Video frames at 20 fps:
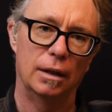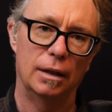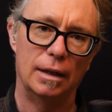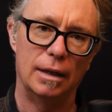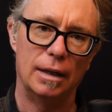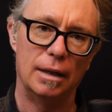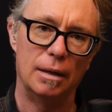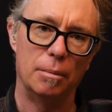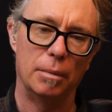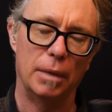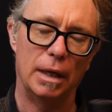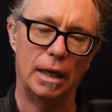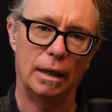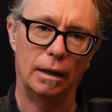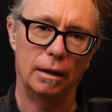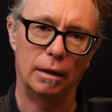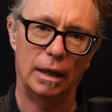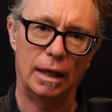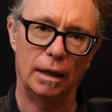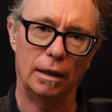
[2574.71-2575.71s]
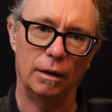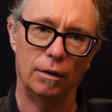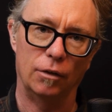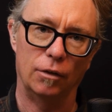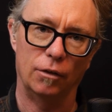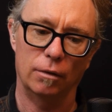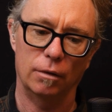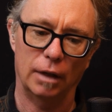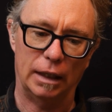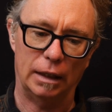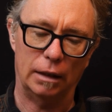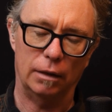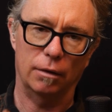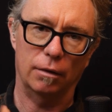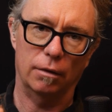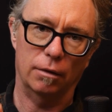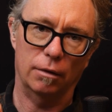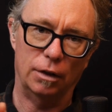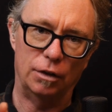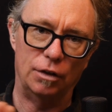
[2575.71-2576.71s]
and like
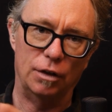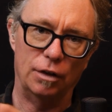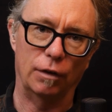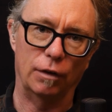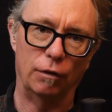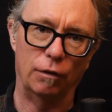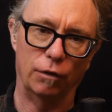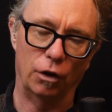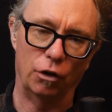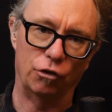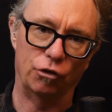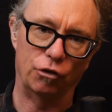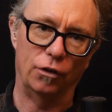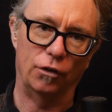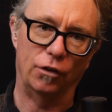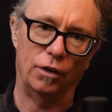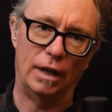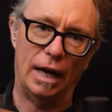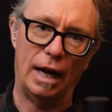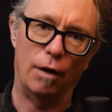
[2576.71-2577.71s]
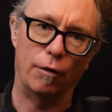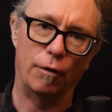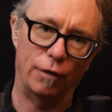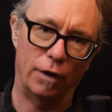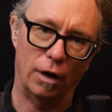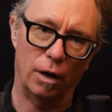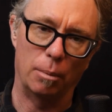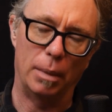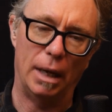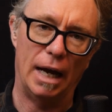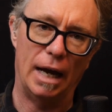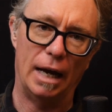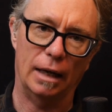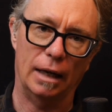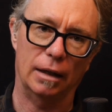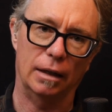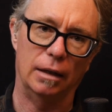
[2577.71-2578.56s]
the different versions and how far back,